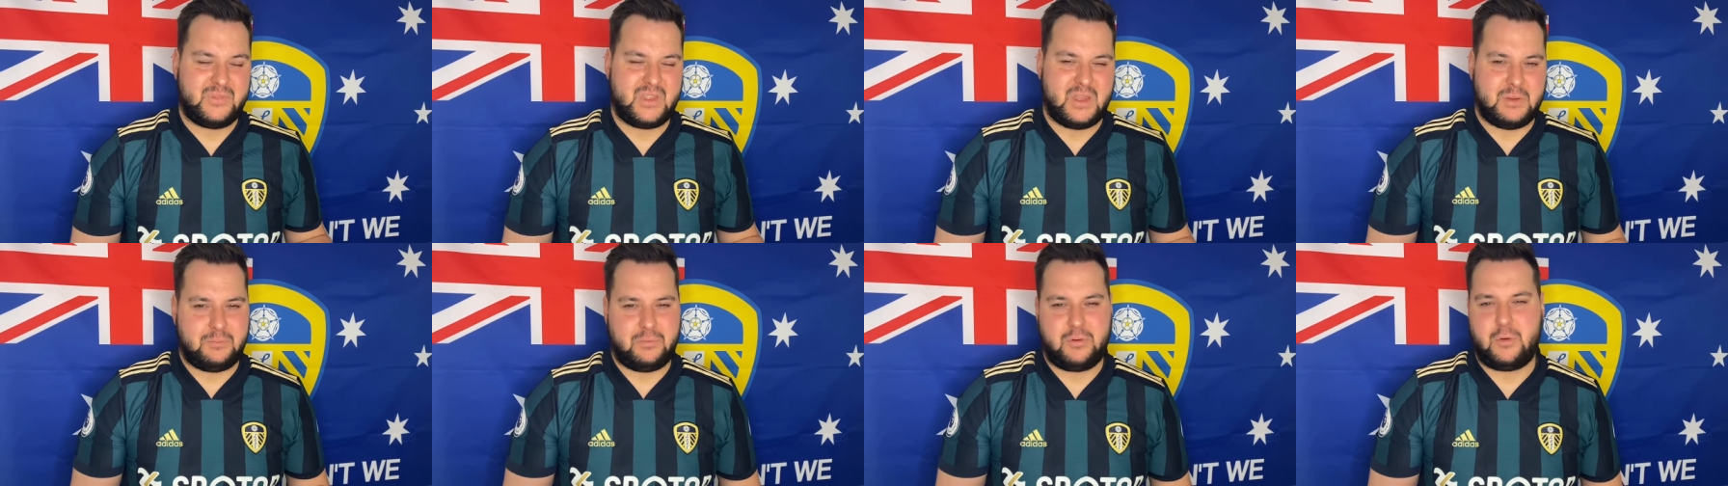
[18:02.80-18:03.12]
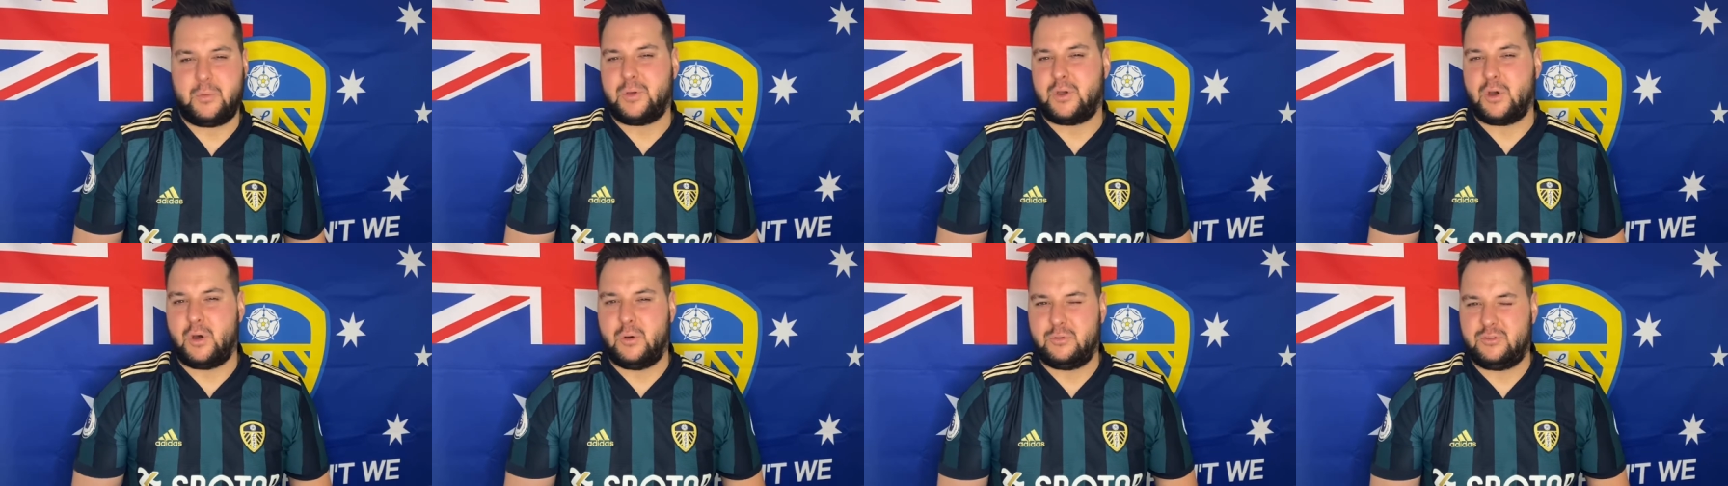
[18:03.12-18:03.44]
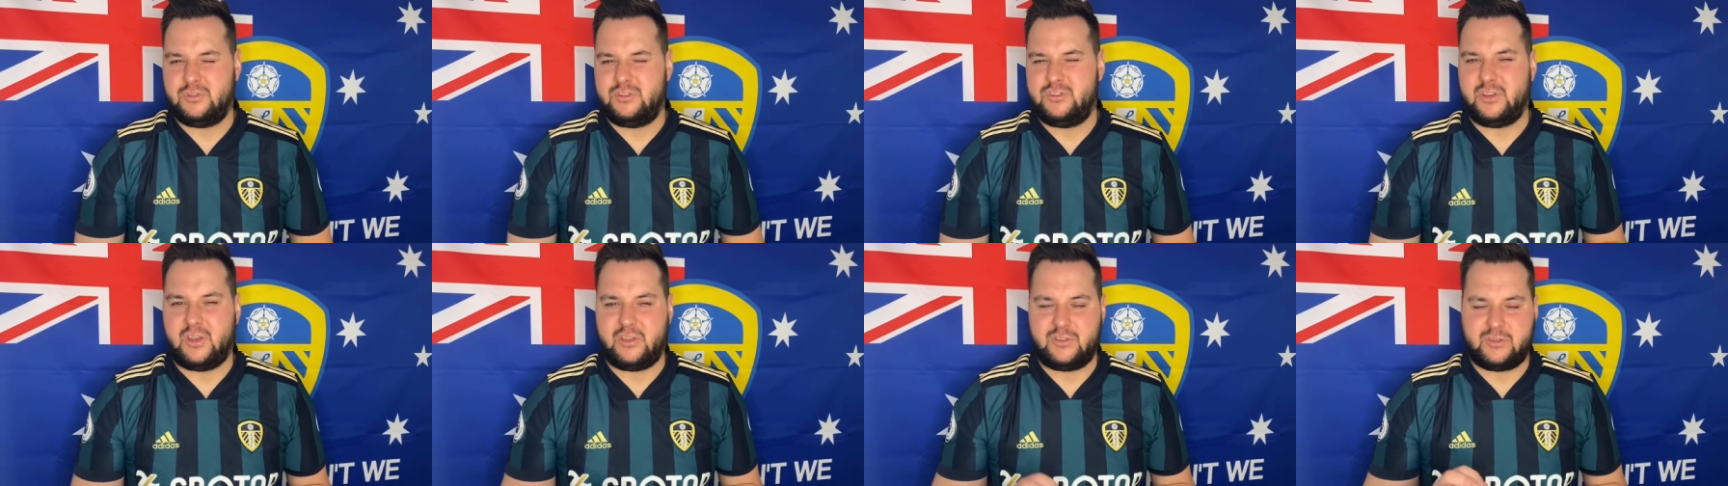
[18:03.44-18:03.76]
probably got
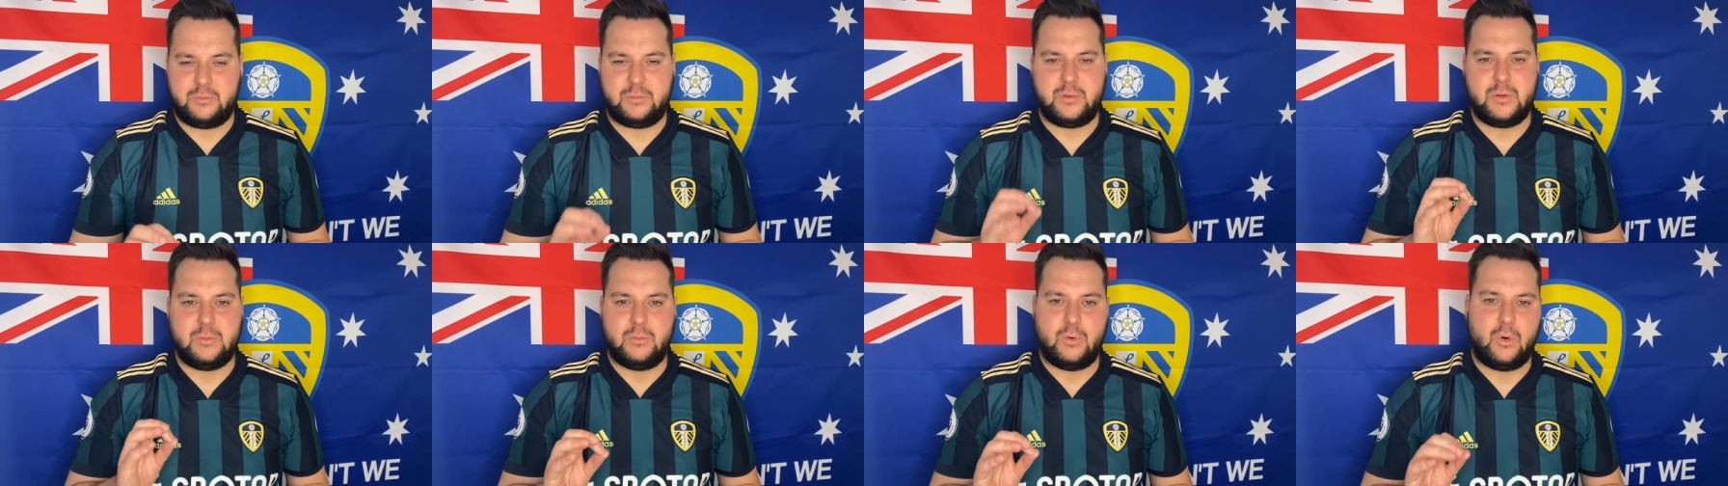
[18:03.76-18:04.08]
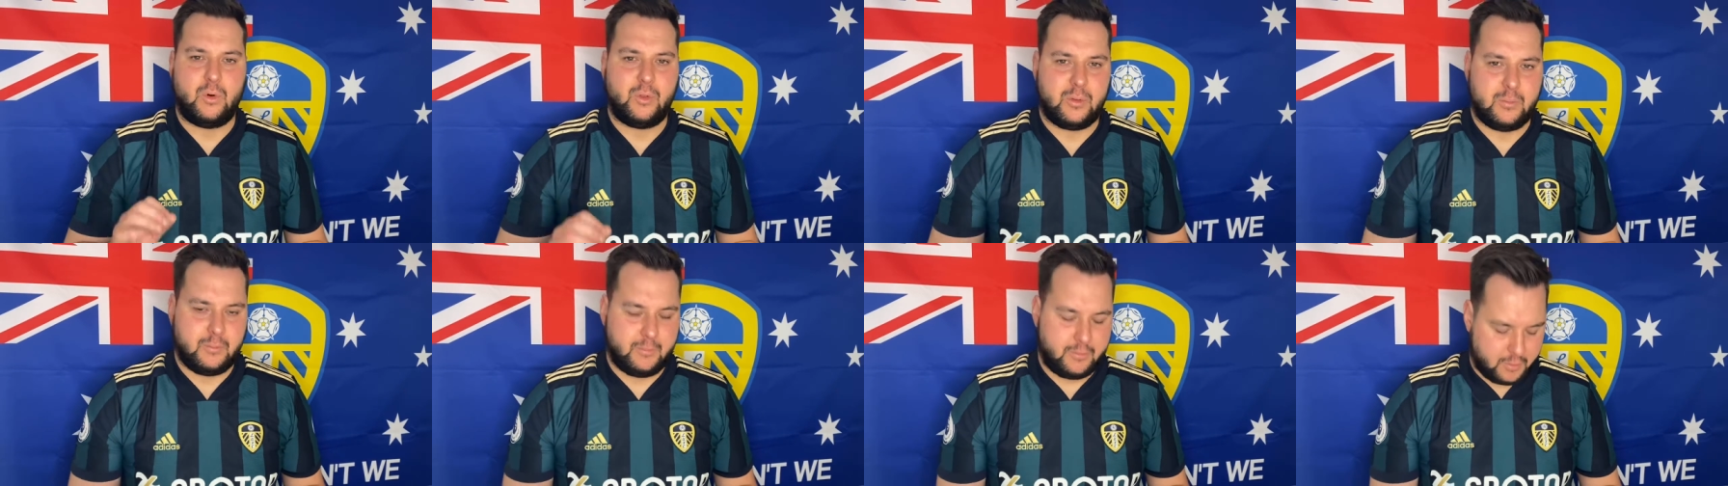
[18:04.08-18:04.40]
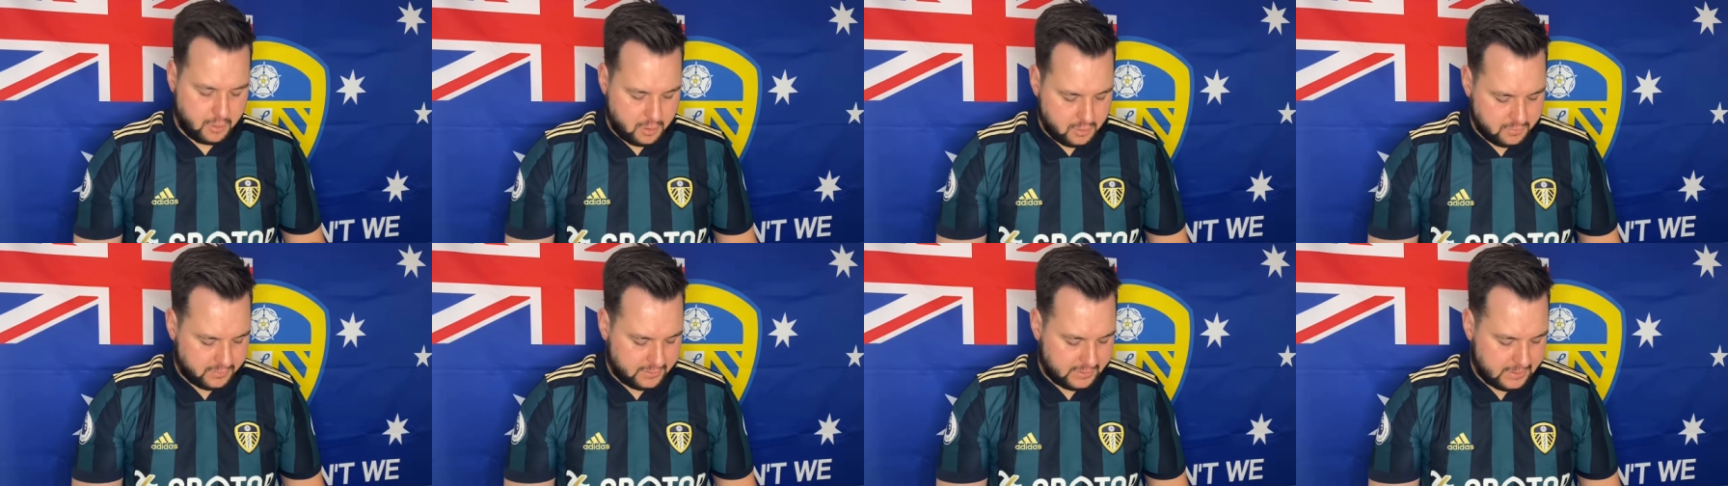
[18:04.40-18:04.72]
just a bit more than
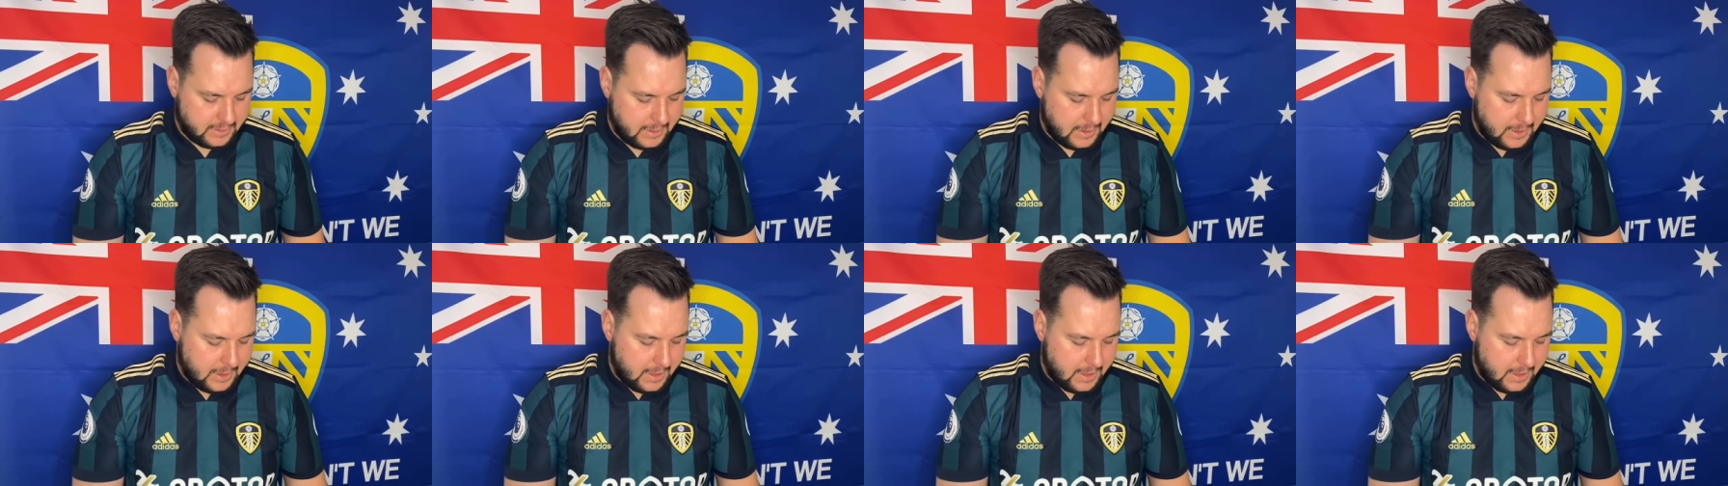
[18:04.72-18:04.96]
Burnley.